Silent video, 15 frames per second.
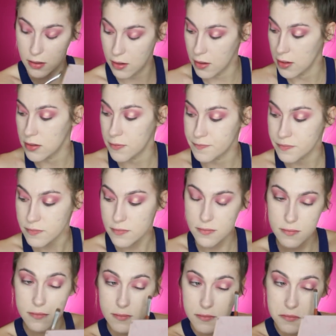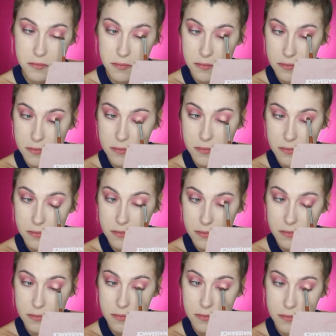what you say? I
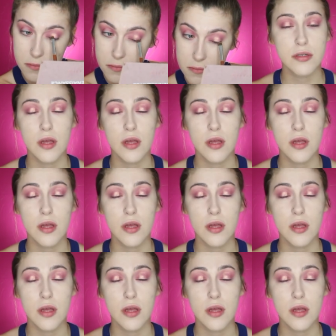ain't here.